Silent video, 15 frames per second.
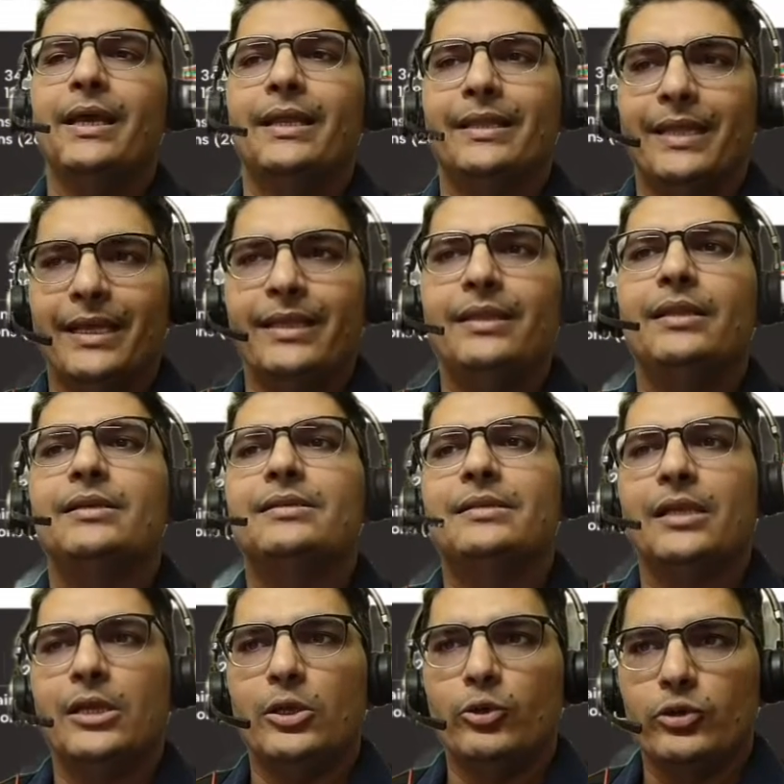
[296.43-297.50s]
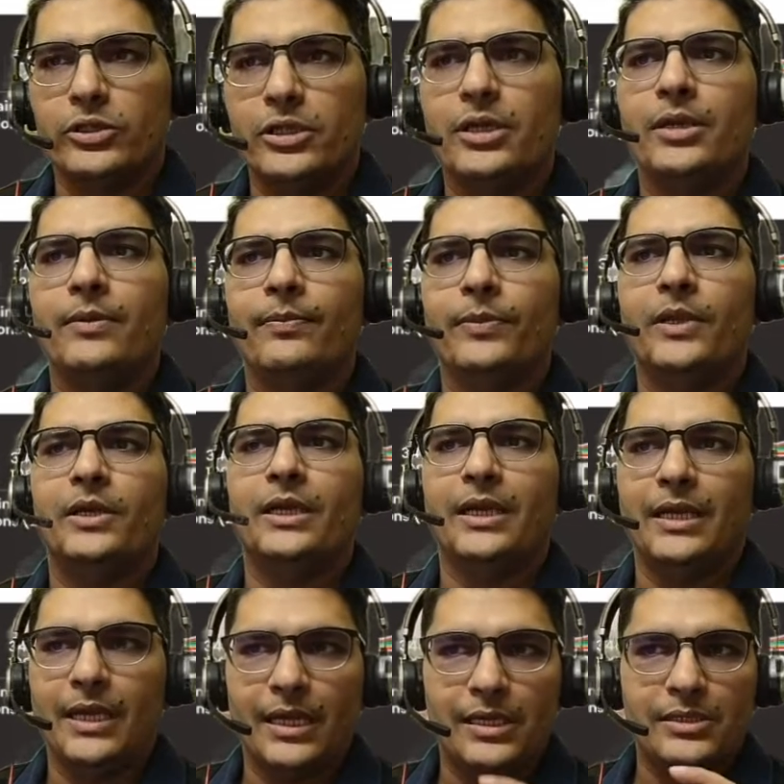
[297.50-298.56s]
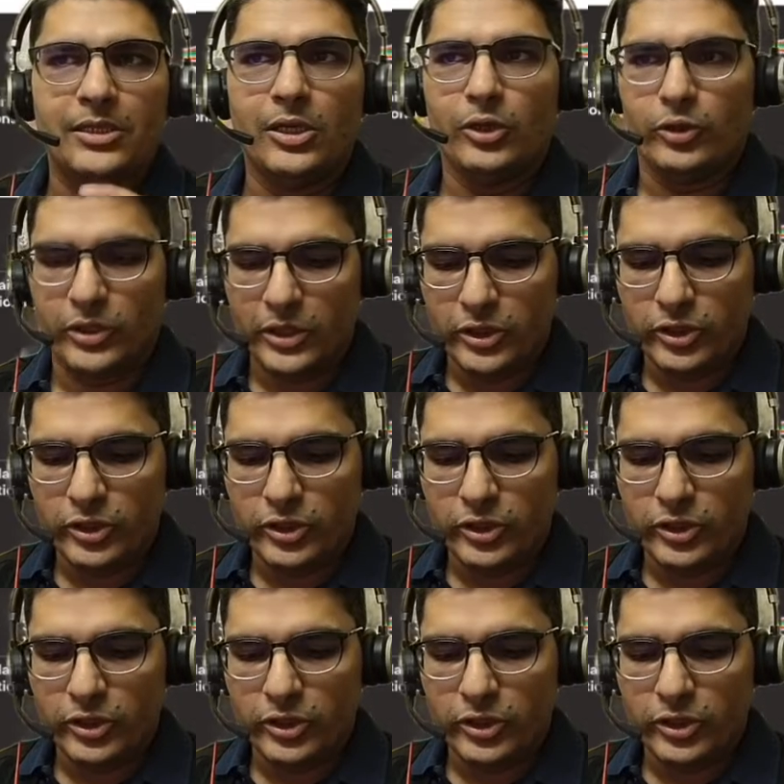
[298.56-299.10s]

then the solution, the detailed solution,